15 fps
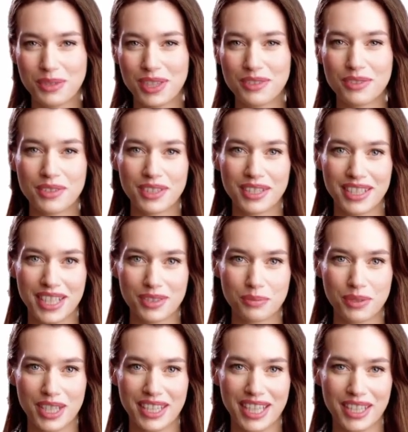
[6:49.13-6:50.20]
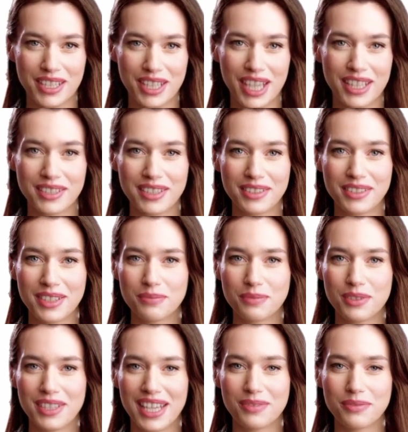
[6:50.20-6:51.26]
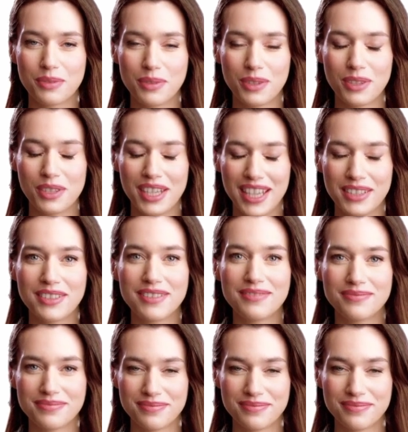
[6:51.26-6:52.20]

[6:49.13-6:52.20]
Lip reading: make sure to hit bell icon and subscribe to our channel.